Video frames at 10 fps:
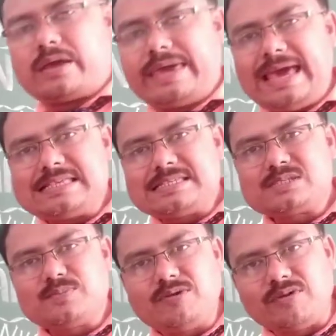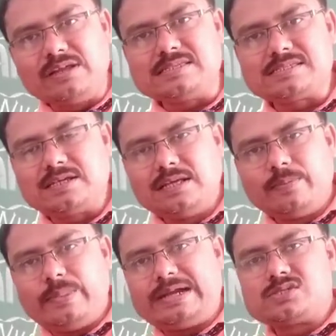gas has been released,
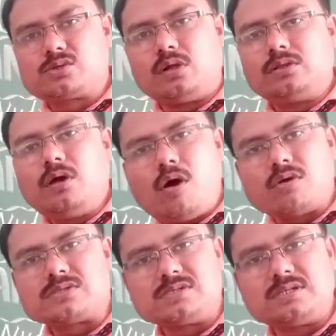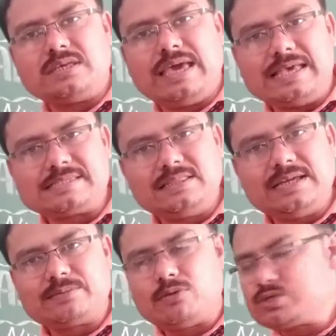that is called the oxygen gas in
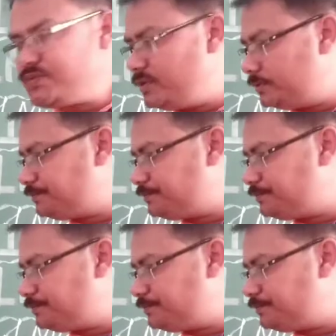the atmosphere.